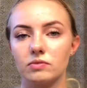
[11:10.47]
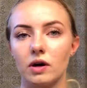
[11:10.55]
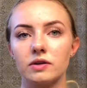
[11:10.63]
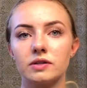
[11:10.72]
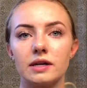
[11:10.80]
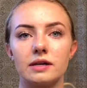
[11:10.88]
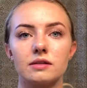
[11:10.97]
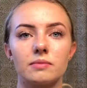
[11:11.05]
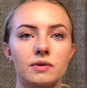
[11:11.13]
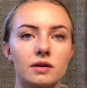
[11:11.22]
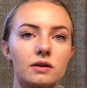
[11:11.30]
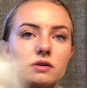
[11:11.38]
I'll take
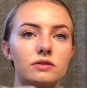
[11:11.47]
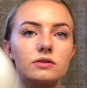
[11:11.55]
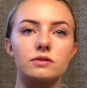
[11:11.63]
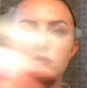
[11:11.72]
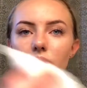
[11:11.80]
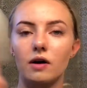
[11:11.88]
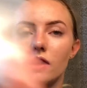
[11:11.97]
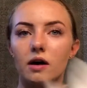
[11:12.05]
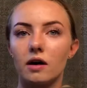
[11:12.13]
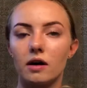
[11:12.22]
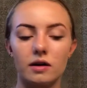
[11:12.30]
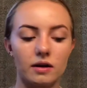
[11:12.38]
something and I'll just
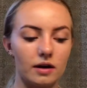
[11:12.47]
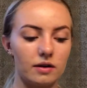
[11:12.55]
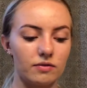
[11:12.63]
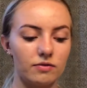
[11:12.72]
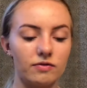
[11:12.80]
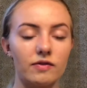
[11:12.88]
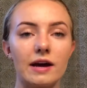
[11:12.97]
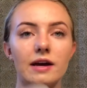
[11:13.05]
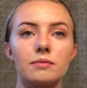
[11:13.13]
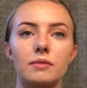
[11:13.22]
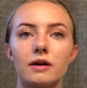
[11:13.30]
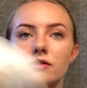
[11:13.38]
kind of
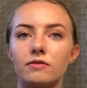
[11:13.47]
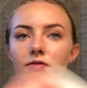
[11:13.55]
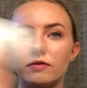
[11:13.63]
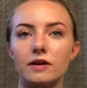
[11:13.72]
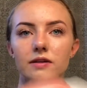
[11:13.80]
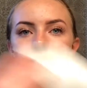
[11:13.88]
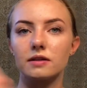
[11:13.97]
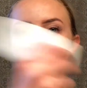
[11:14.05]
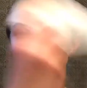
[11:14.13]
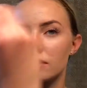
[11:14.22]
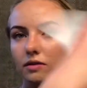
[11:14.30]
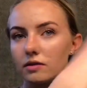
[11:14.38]
fan my face a
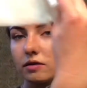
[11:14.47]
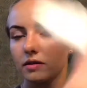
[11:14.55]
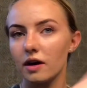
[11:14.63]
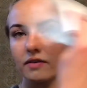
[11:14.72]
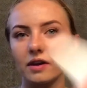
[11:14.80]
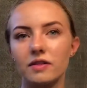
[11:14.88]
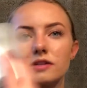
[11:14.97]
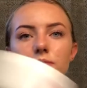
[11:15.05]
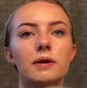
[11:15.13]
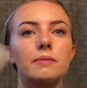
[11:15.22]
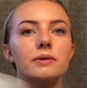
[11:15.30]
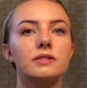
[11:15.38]
little. I've got this
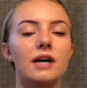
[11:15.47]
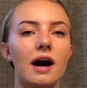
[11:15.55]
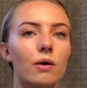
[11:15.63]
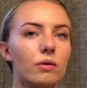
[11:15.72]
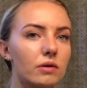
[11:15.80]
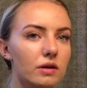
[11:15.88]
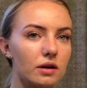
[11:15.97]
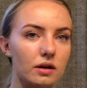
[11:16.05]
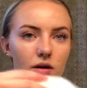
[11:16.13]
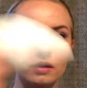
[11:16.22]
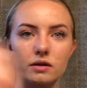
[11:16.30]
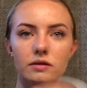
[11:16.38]
paper towel
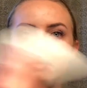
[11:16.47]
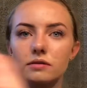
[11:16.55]
here.